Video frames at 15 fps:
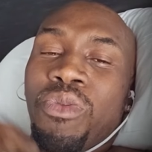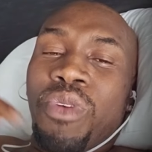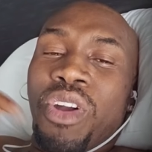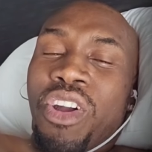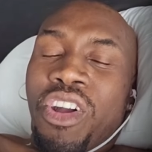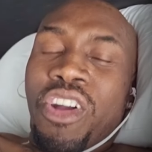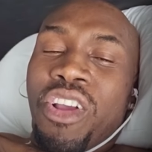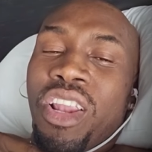
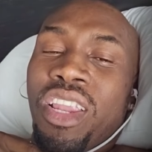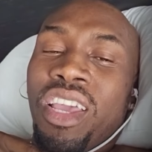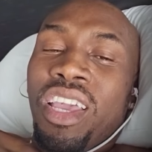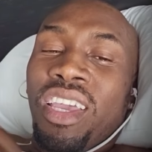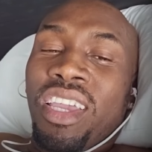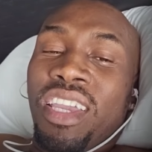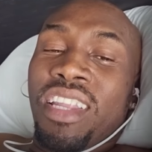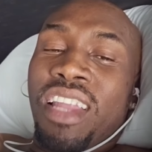world,
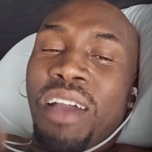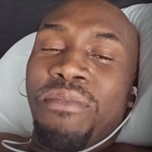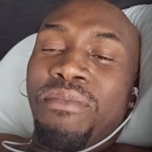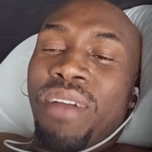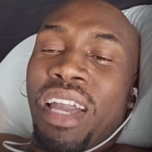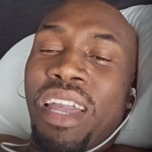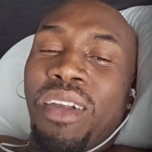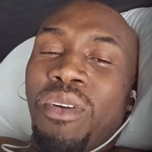in
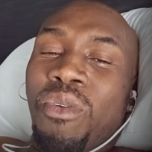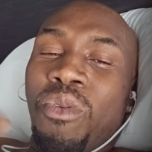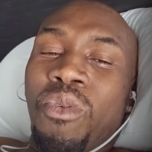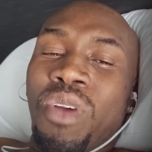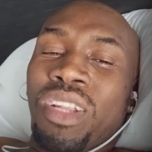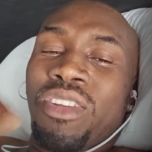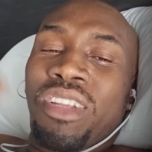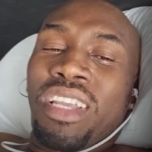my
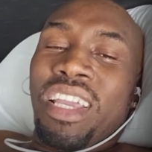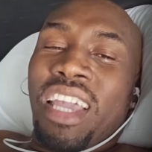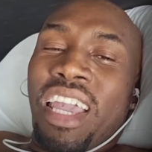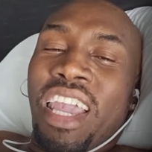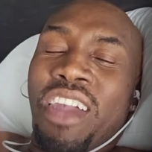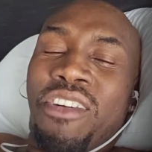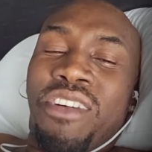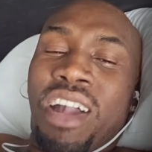own
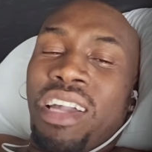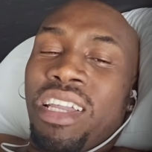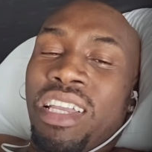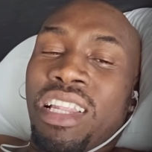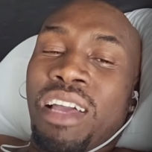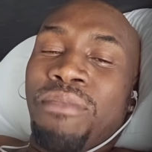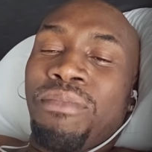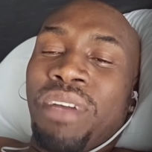era,
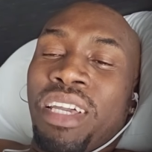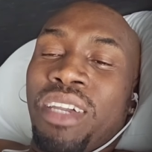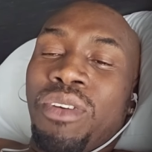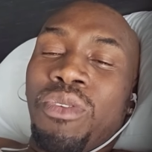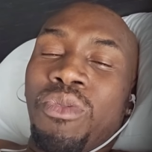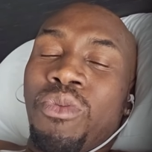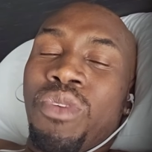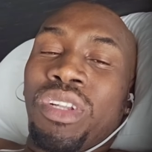in my
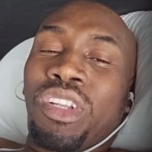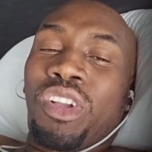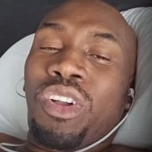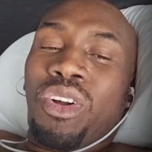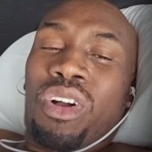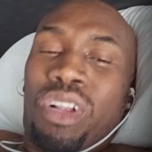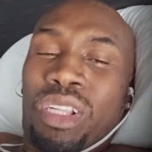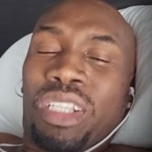own
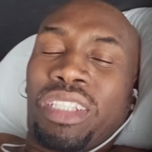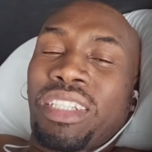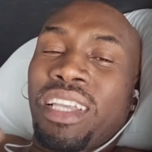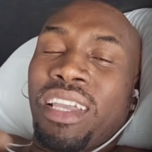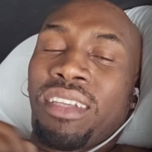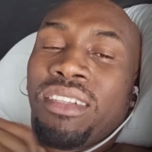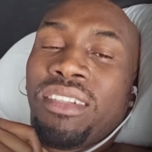culture.